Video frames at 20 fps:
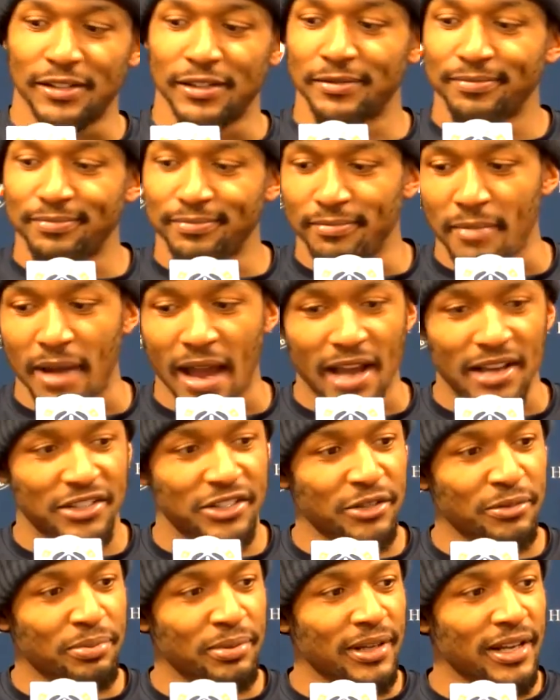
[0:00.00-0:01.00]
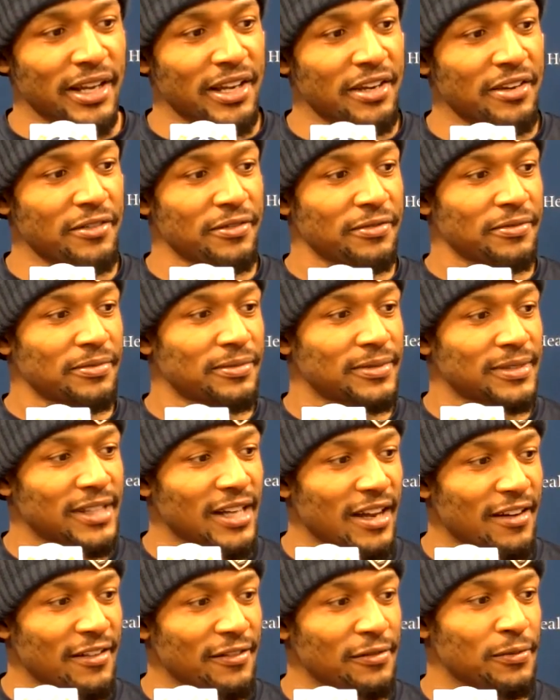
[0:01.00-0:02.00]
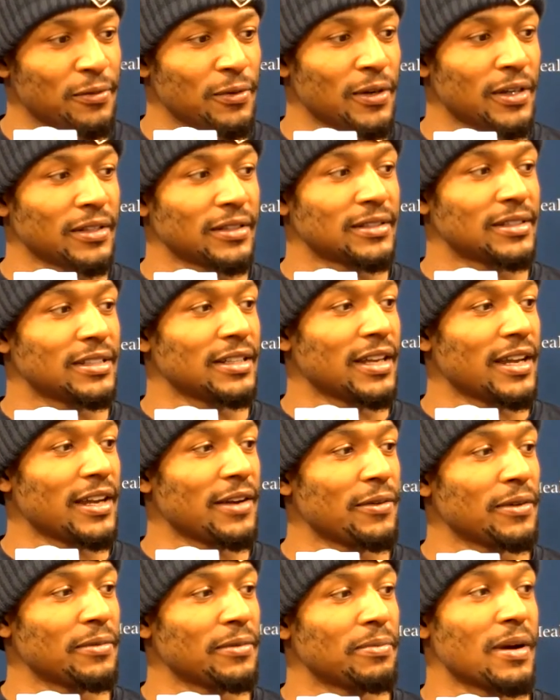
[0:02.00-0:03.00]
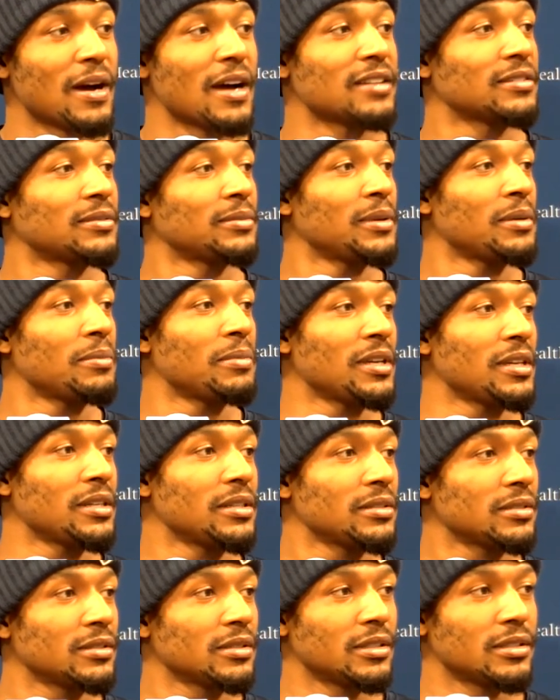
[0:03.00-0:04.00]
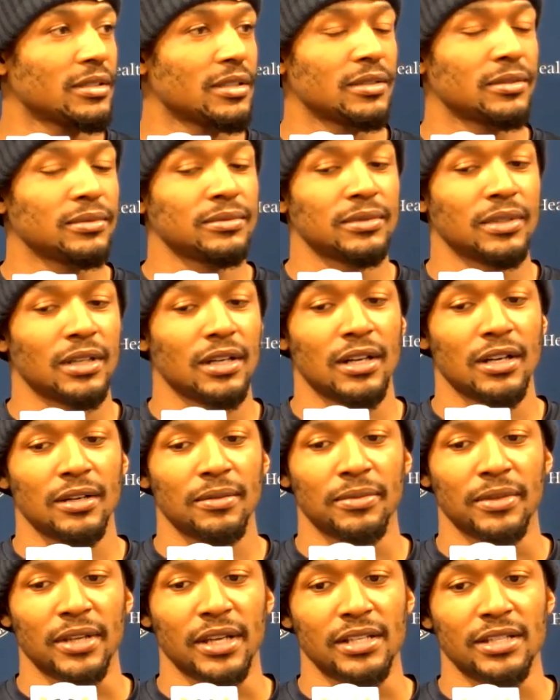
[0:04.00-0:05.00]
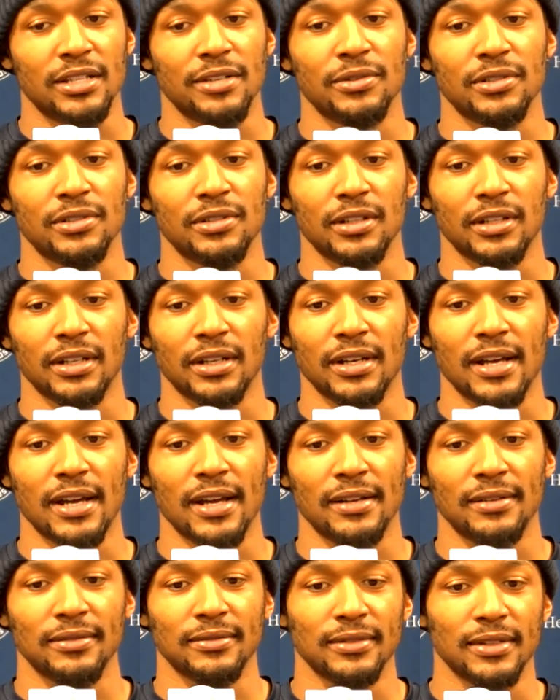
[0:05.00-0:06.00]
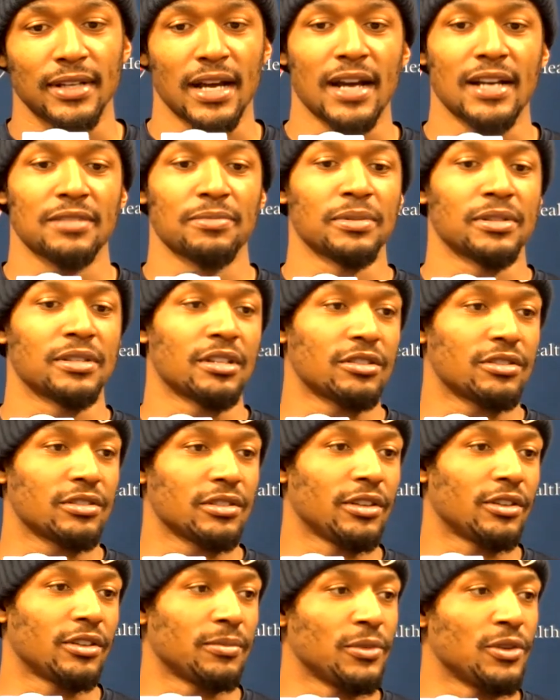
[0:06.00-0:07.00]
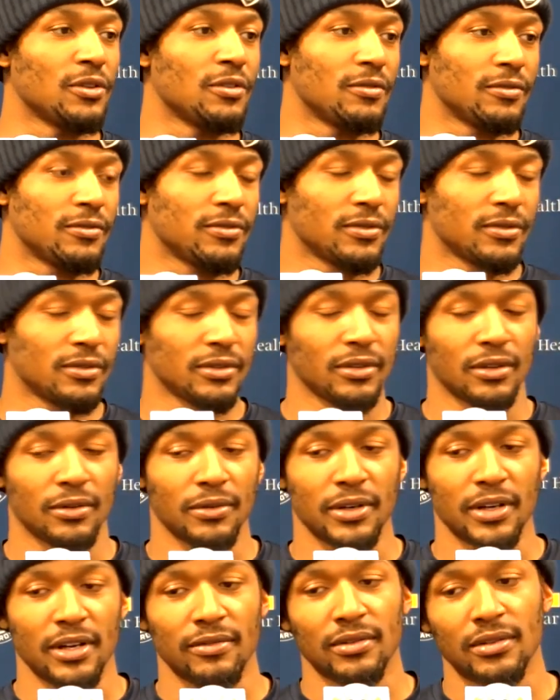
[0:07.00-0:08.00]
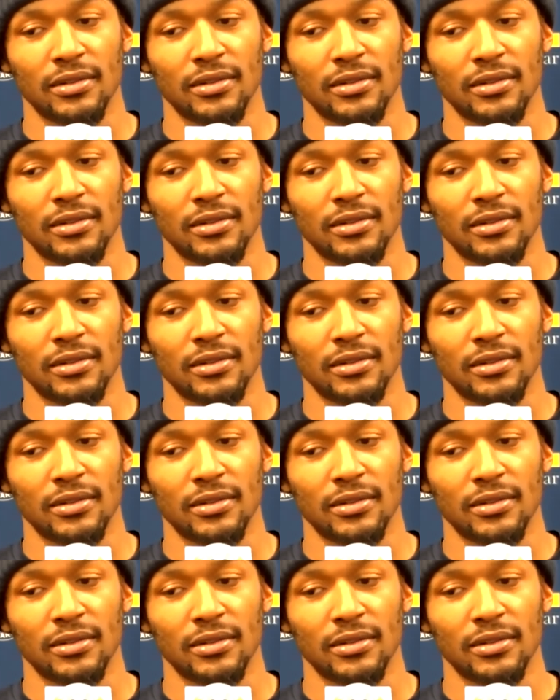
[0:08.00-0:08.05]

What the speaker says: master plan of kind of what today would possibly be, you know, things he was looking at, and guys potentially on the move or whatever.